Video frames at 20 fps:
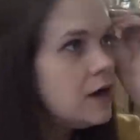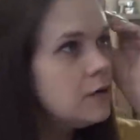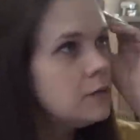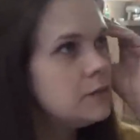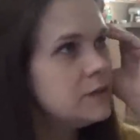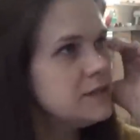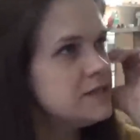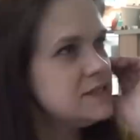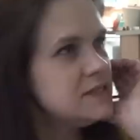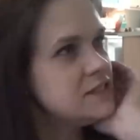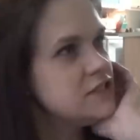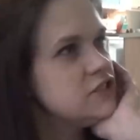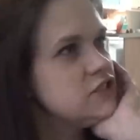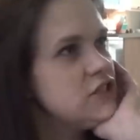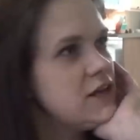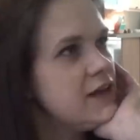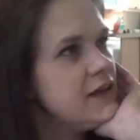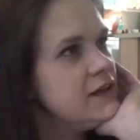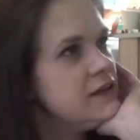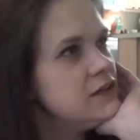Oh, what is this
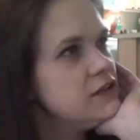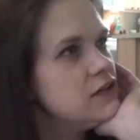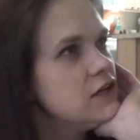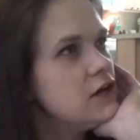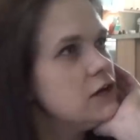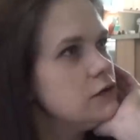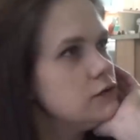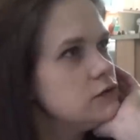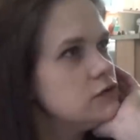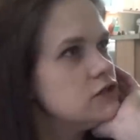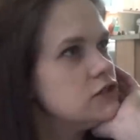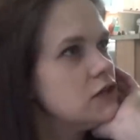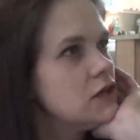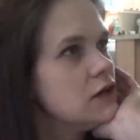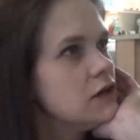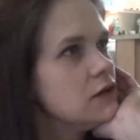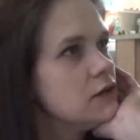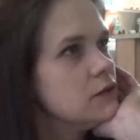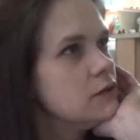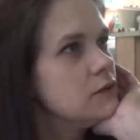Jane Doe
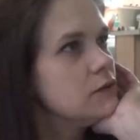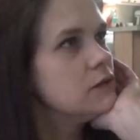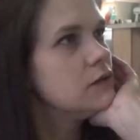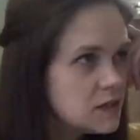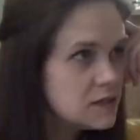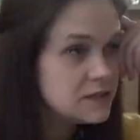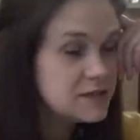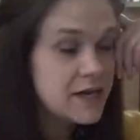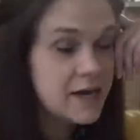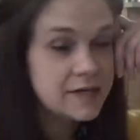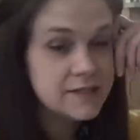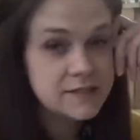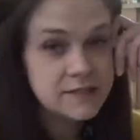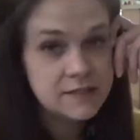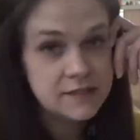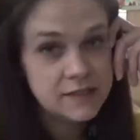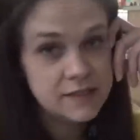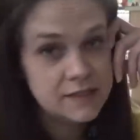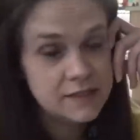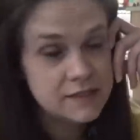show? Titus
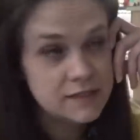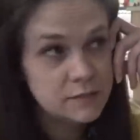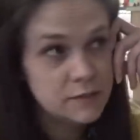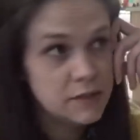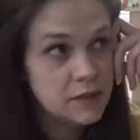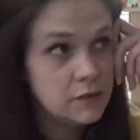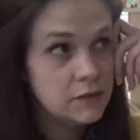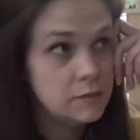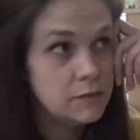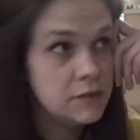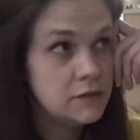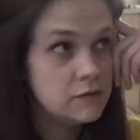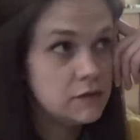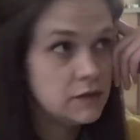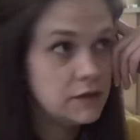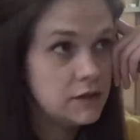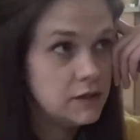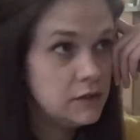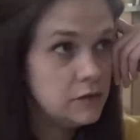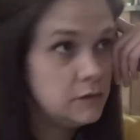and the kids have been on a
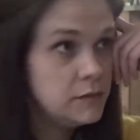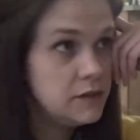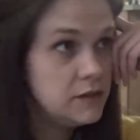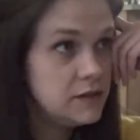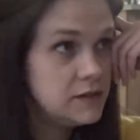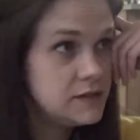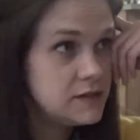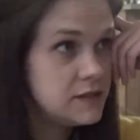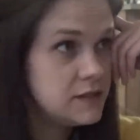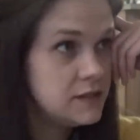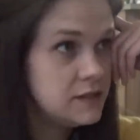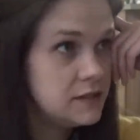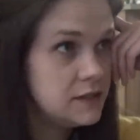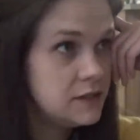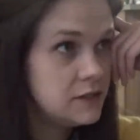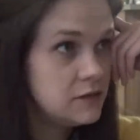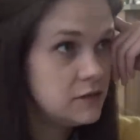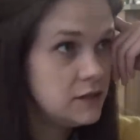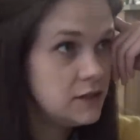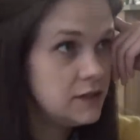Beverly Hillbillies kick
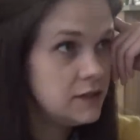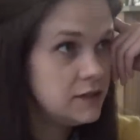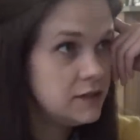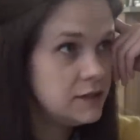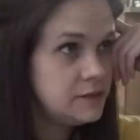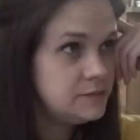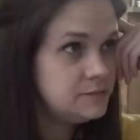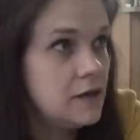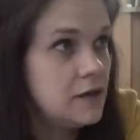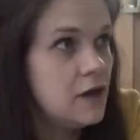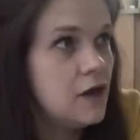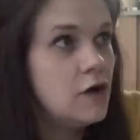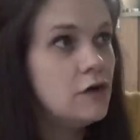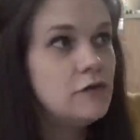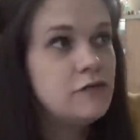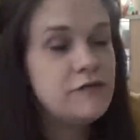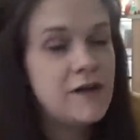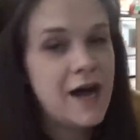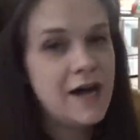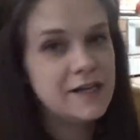here lately.
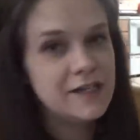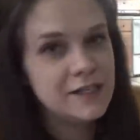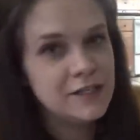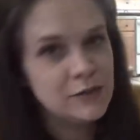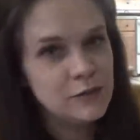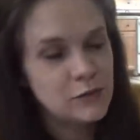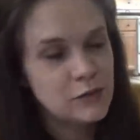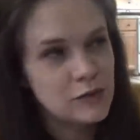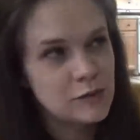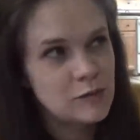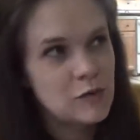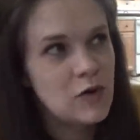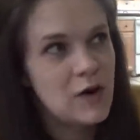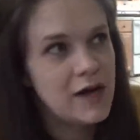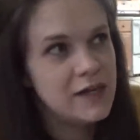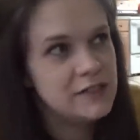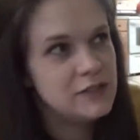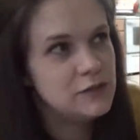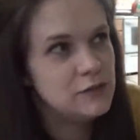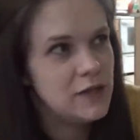Oh, Finding Normal.
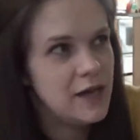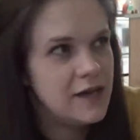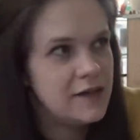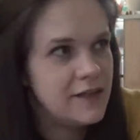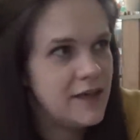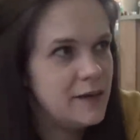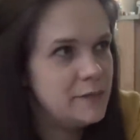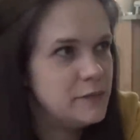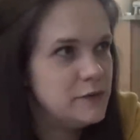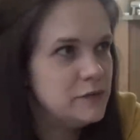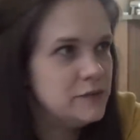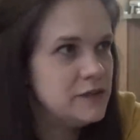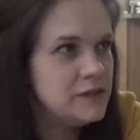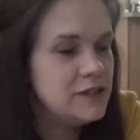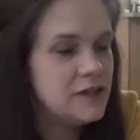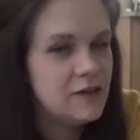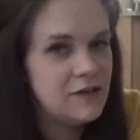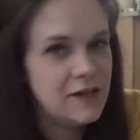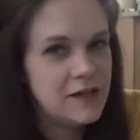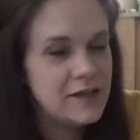I do like that movie.
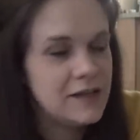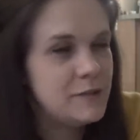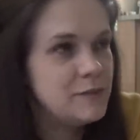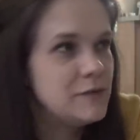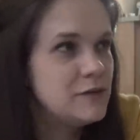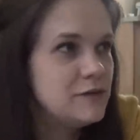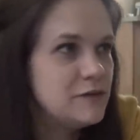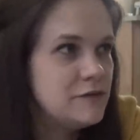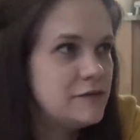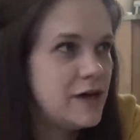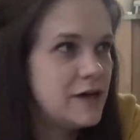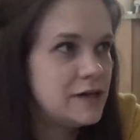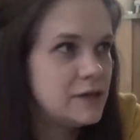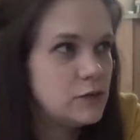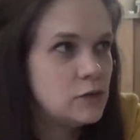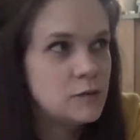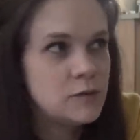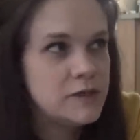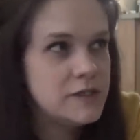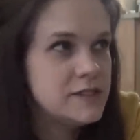Do y'all like that movie,
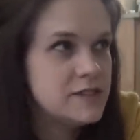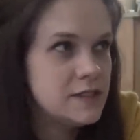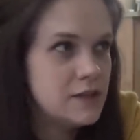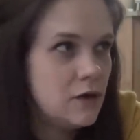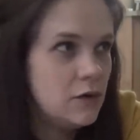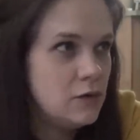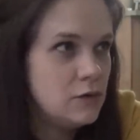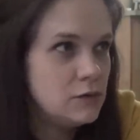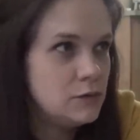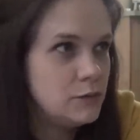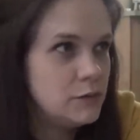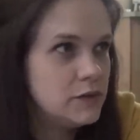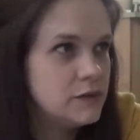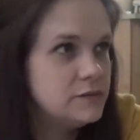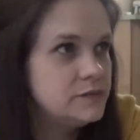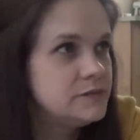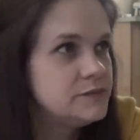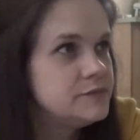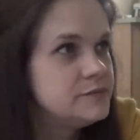Finding Normal? It's an old one.